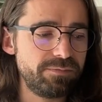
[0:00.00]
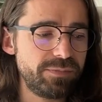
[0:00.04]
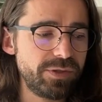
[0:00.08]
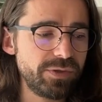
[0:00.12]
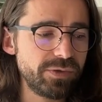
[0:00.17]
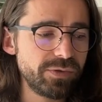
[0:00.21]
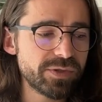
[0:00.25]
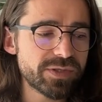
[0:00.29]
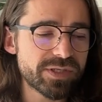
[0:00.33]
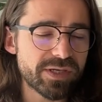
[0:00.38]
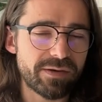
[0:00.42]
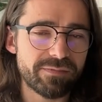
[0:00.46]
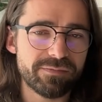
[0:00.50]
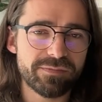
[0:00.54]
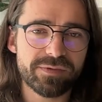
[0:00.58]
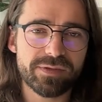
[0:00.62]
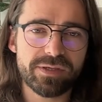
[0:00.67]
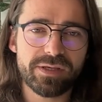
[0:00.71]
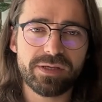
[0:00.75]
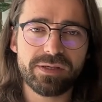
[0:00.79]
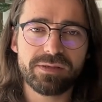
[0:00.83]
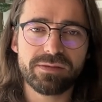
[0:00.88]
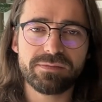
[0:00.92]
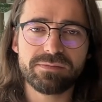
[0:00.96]
do
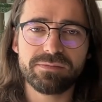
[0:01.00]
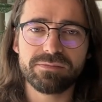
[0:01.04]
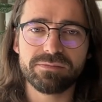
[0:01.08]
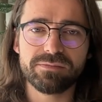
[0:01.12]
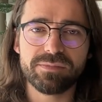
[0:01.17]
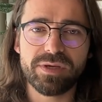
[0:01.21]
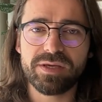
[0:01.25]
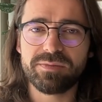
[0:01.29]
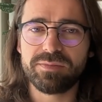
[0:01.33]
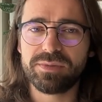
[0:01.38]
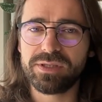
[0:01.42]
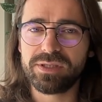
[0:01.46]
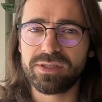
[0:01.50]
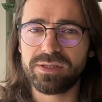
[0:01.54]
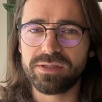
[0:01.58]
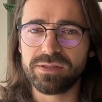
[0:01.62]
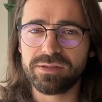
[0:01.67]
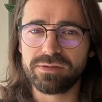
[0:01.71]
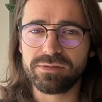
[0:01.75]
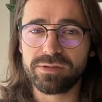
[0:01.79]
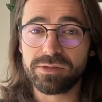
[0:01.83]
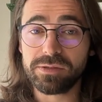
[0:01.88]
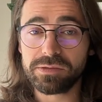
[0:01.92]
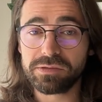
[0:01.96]
something
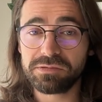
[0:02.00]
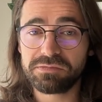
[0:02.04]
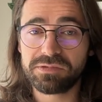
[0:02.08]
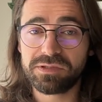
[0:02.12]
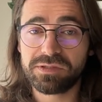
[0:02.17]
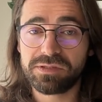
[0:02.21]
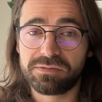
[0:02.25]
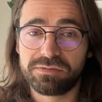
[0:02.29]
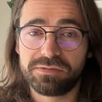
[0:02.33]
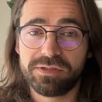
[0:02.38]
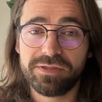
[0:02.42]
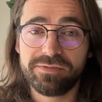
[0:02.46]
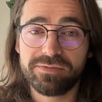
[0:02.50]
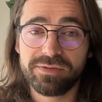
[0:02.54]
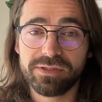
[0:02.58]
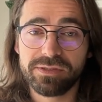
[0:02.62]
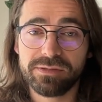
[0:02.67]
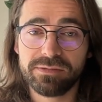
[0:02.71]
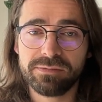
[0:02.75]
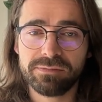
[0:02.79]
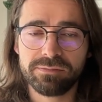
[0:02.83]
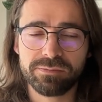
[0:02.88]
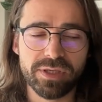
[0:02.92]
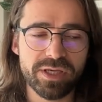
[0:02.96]
maybe good
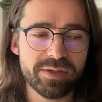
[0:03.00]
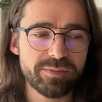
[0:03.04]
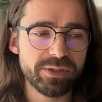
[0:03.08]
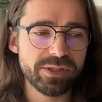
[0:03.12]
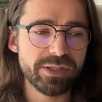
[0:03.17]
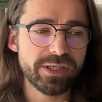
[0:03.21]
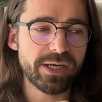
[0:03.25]
even maybe